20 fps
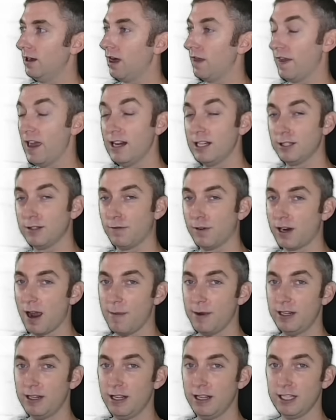Thanks for
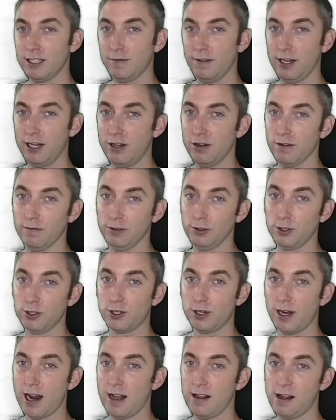coming to this video of
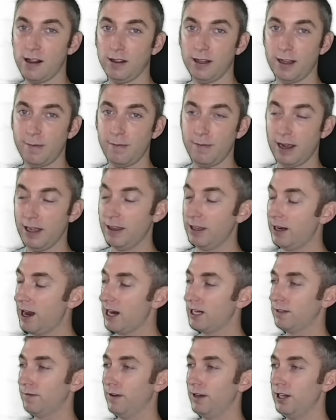Loser LLM. In the
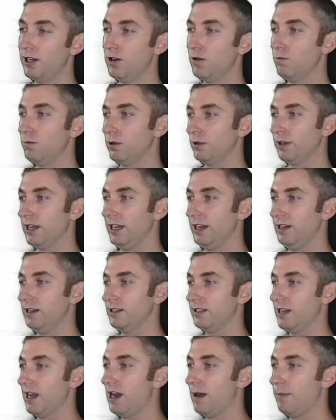next video, we'll get
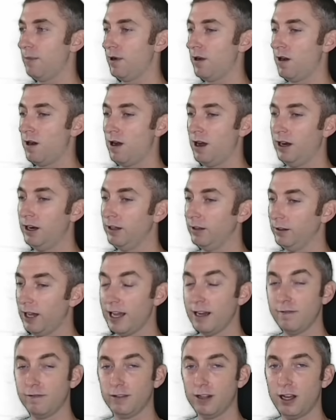set up on
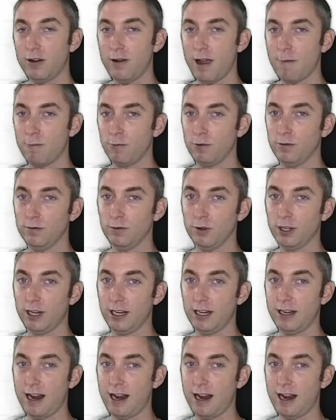Langflow and we'll look at